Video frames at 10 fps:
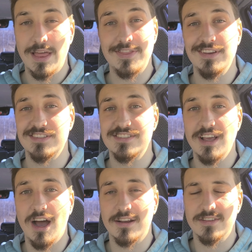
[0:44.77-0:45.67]
That thing
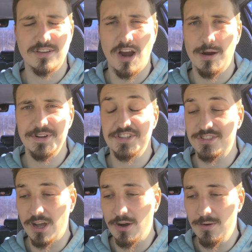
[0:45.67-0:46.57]
sucked, it's garbage.
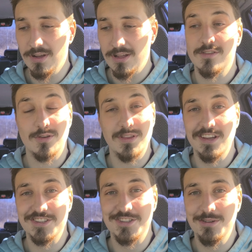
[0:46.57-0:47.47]
So
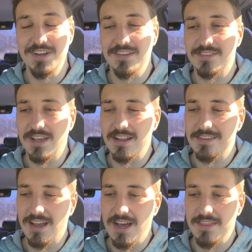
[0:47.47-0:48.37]
the issue is that